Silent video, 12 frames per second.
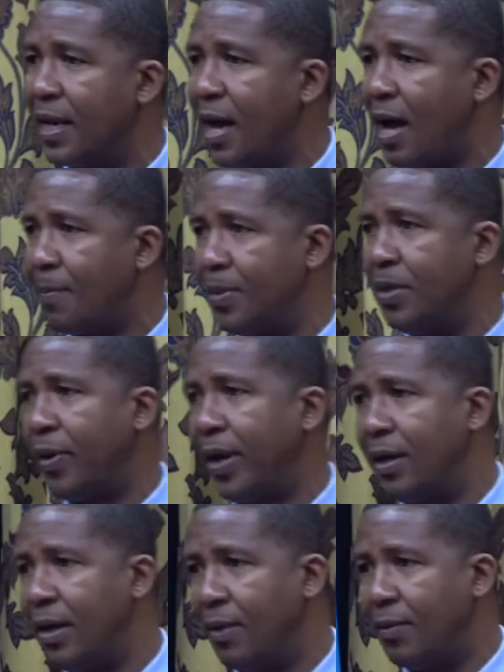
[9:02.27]
happened
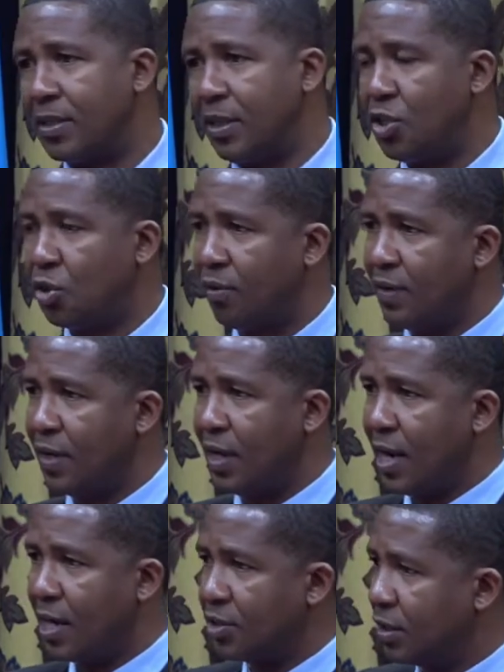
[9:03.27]
when there was the issue with
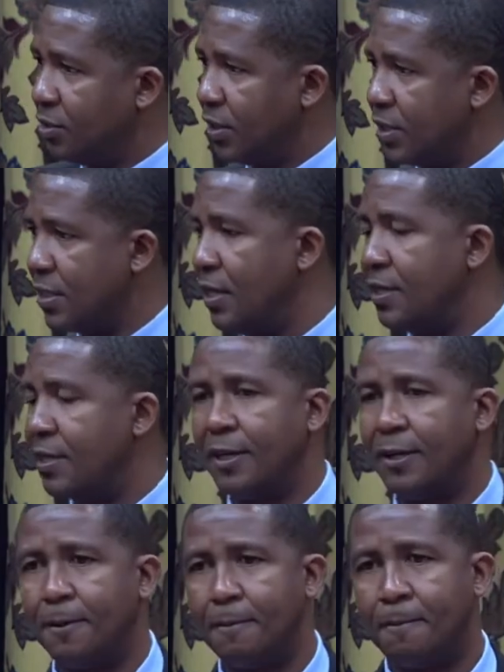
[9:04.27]
National Cultural Center.
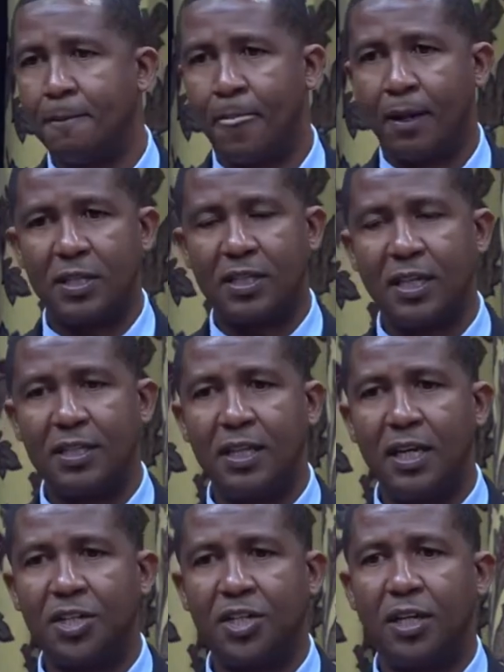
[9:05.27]

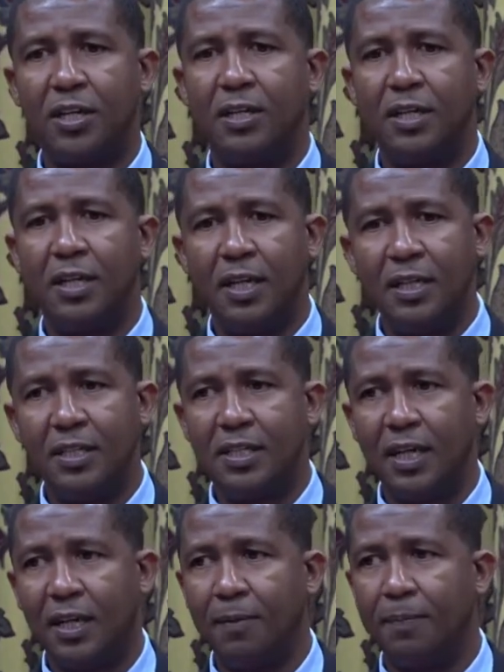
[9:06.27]
Consultation is
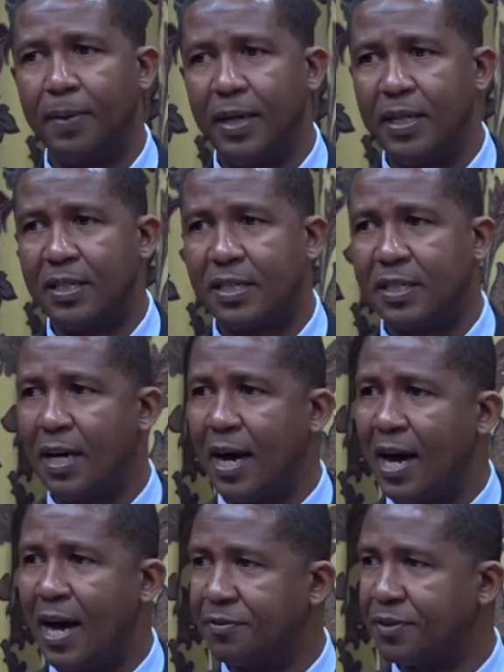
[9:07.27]
taking place
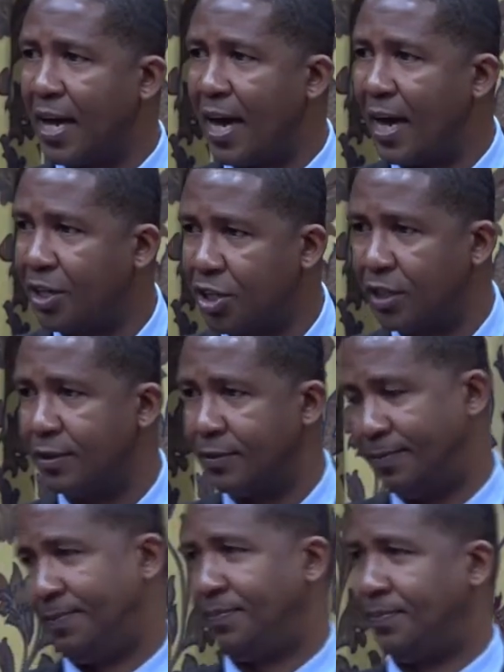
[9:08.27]
after action.
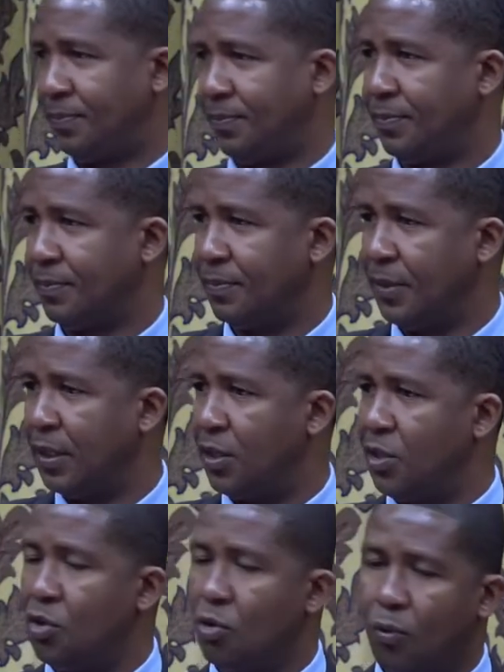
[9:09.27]

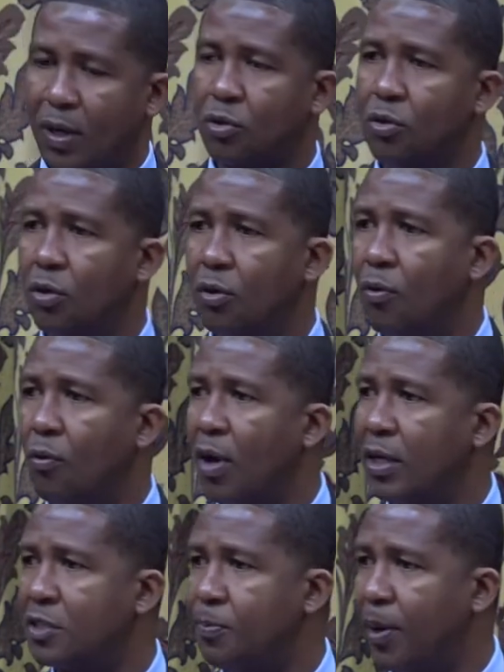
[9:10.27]
You want to know
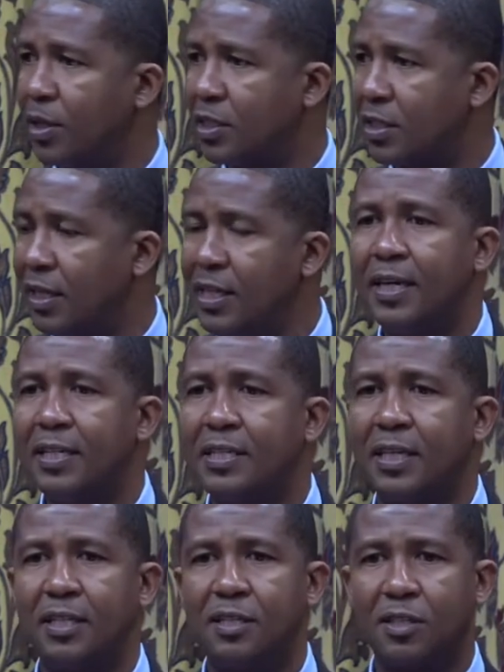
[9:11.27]
what sports
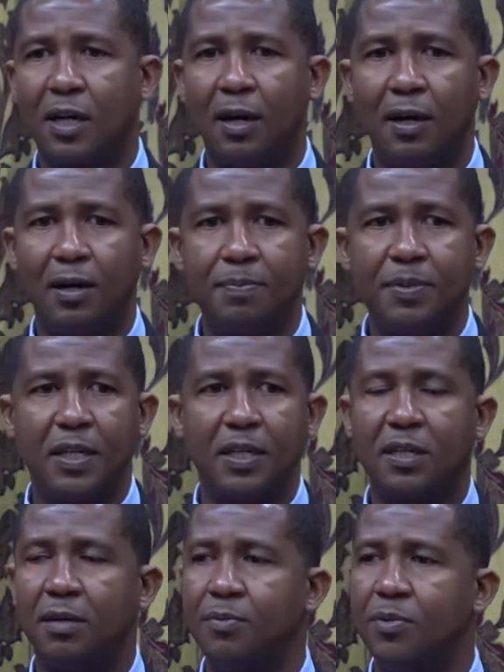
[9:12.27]
leaders and clubs
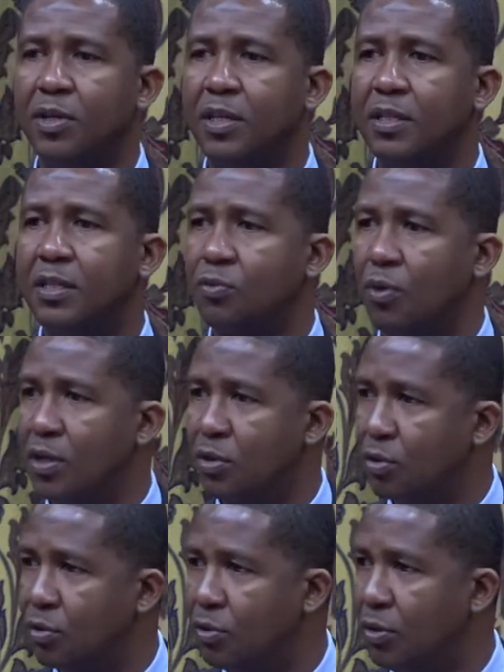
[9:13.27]
and communities want
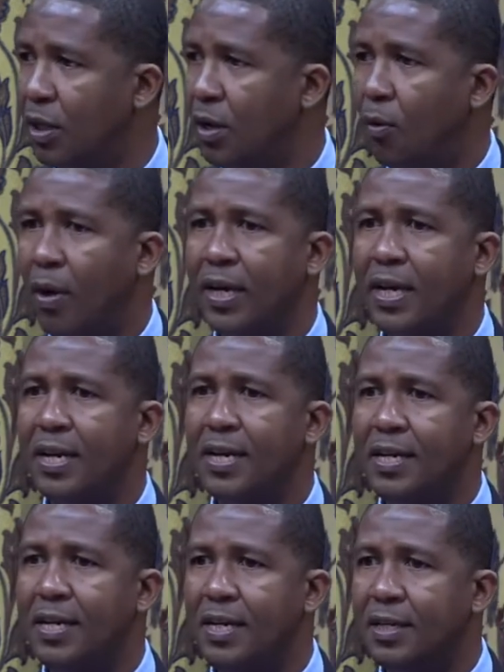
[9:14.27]
to do, what they
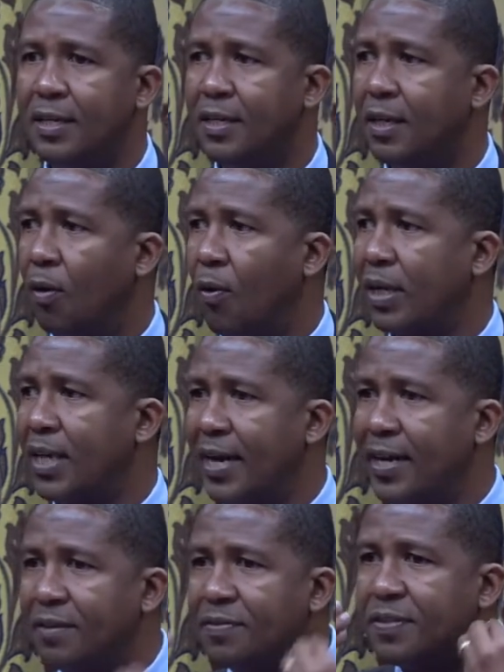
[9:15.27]
need, what
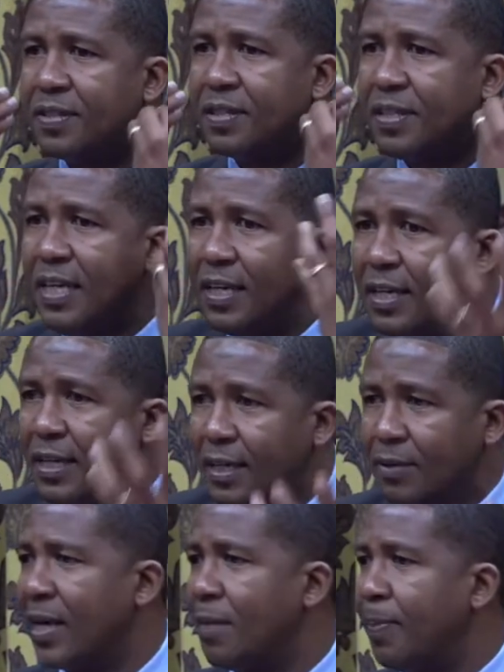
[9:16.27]
kind of thinking,
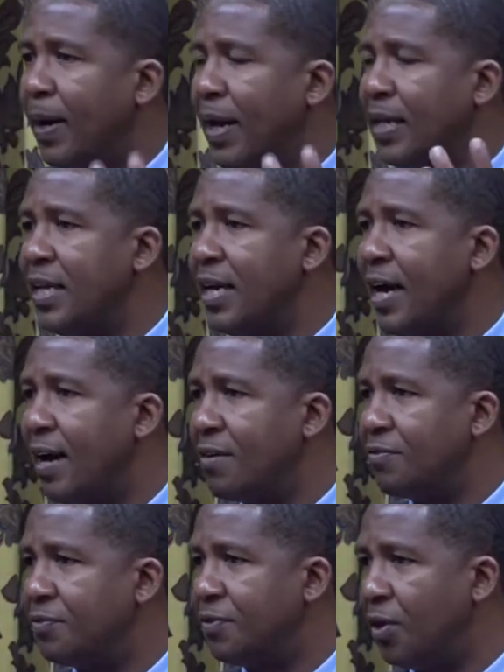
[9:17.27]
what are the plans they
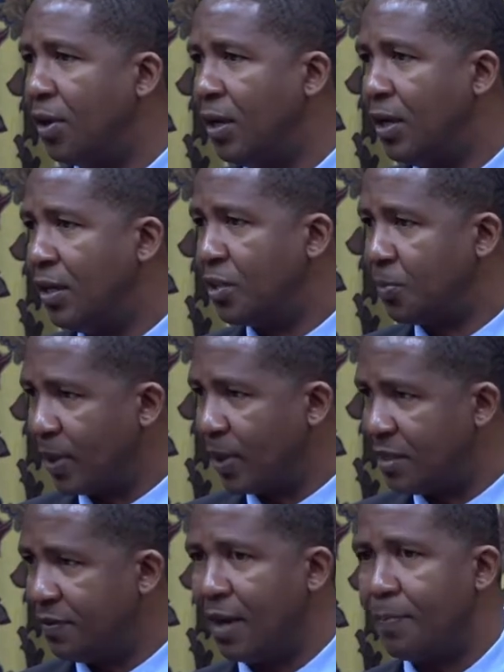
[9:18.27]
have for sports
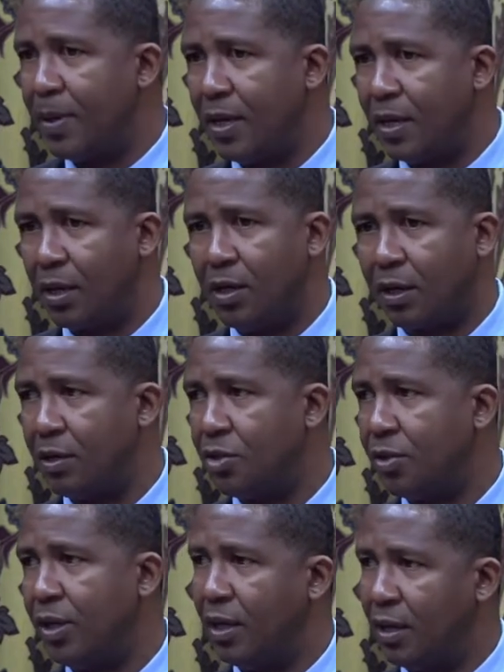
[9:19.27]
developing in your
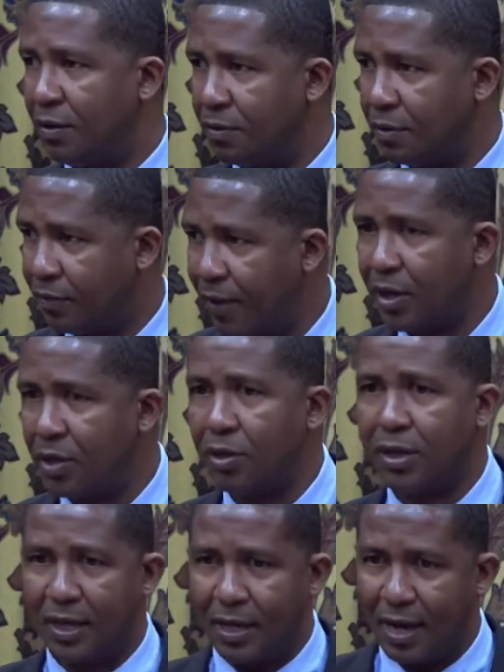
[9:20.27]
country. Very
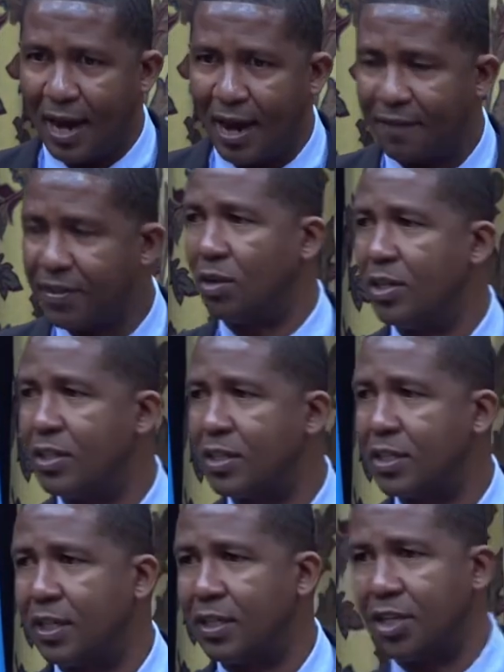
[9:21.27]
good. Have the
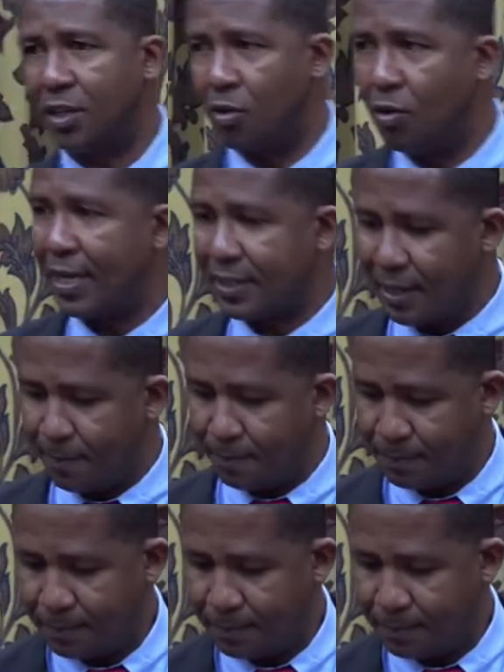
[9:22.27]
consultation. Go and ask them.